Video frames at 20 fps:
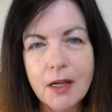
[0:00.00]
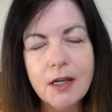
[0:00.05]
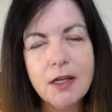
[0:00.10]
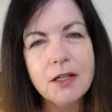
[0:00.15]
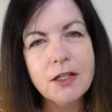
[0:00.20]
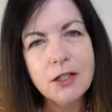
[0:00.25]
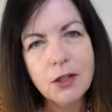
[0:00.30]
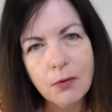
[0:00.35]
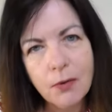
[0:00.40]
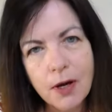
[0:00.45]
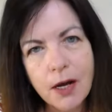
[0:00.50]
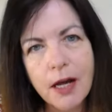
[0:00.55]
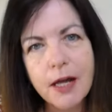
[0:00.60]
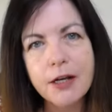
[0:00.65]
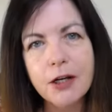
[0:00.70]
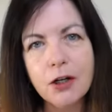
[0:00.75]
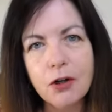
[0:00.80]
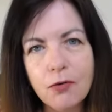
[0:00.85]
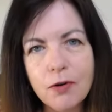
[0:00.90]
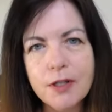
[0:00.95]
So,
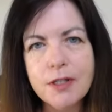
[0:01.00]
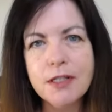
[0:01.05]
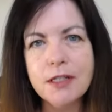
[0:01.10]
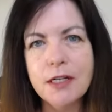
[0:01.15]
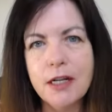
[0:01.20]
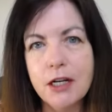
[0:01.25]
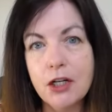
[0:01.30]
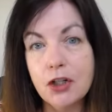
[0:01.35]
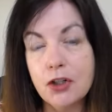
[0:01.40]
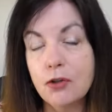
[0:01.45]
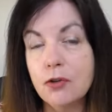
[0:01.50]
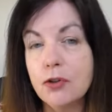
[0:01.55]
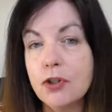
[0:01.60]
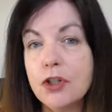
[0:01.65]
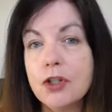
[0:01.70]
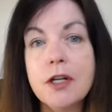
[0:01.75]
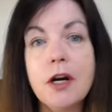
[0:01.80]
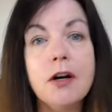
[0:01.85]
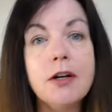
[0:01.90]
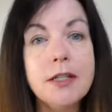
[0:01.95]
an accreditation or
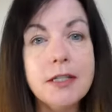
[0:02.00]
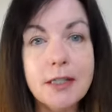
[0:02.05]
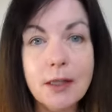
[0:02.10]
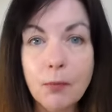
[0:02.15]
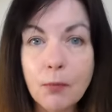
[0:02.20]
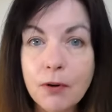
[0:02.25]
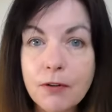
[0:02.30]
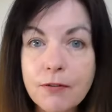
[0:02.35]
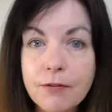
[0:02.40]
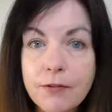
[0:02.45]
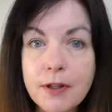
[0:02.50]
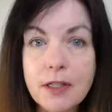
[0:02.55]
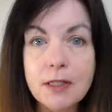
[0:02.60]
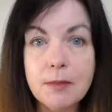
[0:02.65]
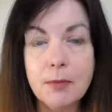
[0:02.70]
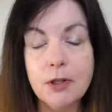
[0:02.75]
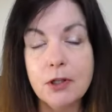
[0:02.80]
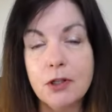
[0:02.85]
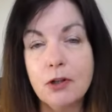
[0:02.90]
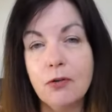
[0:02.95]
just how someone feels
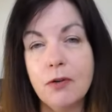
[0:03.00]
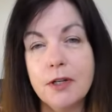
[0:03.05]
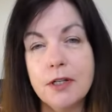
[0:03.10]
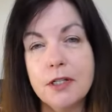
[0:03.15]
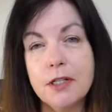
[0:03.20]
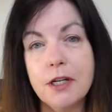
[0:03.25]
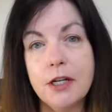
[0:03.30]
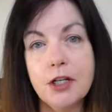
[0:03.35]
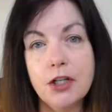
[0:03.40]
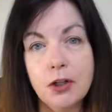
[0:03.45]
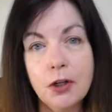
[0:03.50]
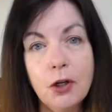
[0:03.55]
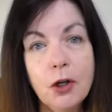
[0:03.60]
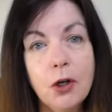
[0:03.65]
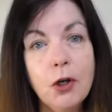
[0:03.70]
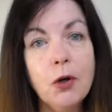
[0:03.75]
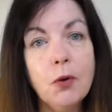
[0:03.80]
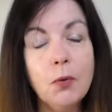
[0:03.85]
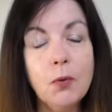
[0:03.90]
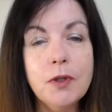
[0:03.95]
about accreditation
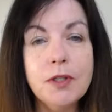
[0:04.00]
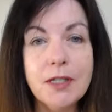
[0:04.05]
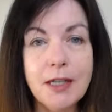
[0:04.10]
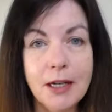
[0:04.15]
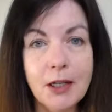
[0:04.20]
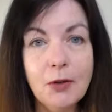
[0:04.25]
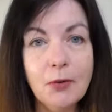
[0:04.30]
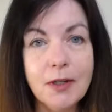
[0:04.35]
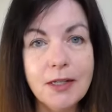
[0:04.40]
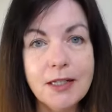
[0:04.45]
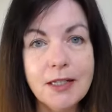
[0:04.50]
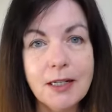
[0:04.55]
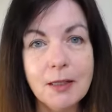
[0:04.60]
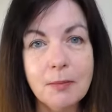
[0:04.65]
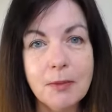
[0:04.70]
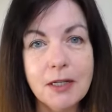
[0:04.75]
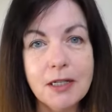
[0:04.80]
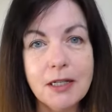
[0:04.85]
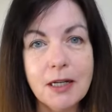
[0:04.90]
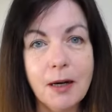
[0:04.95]
will tell you a little
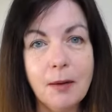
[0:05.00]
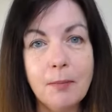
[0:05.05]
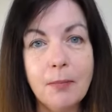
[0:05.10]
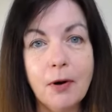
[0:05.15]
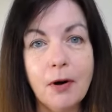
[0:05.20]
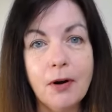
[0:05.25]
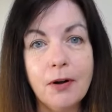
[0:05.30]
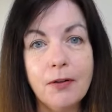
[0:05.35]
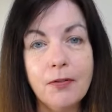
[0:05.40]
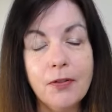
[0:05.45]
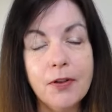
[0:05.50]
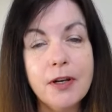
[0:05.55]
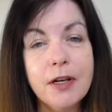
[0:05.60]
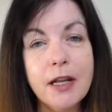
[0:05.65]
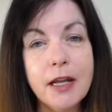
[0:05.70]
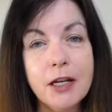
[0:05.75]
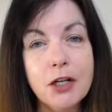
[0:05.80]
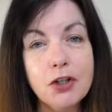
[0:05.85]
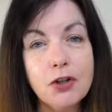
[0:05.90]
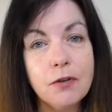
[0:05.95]
bit about the
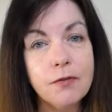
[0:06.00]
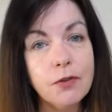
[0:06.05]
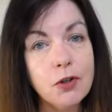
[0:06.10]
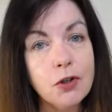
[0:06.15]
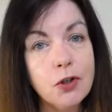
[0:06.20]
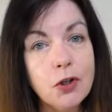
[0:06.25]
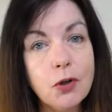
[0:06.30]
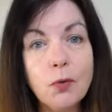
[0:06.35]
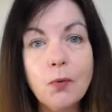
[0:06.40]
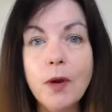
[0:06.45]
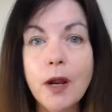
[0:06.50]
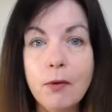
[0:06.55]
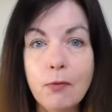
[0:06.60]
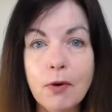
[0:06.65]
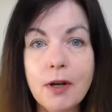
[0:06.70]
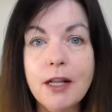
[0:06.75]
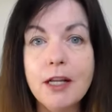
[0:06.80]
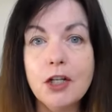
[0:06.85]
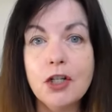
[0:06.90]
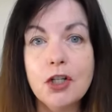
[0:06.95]
nature of the two way
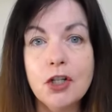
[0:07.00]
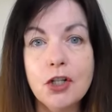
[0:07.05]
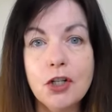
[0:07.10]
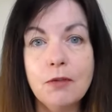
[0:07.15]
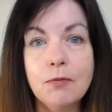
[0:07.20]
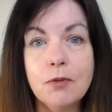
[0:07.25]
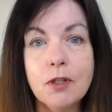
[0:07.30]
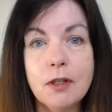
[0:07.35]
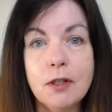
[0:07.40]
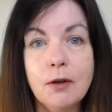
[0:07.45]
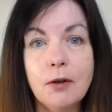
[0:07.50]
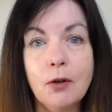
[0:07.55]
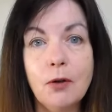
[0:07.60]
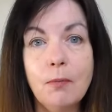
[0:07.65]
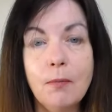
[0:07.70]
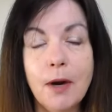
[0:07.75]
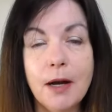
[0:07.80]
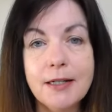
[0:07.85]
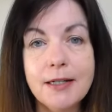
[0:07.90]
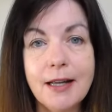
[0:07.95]
relationships that you
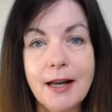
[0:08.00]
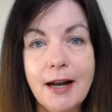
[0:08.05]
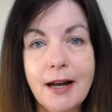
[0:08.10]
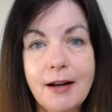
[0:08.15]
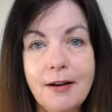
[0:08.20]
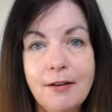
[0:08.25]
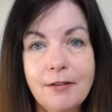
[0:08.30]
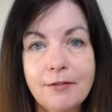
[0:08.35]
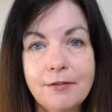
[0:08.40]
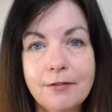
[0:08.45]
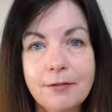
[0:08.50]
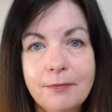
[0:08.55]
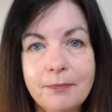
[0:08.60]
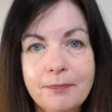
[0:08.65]
might have.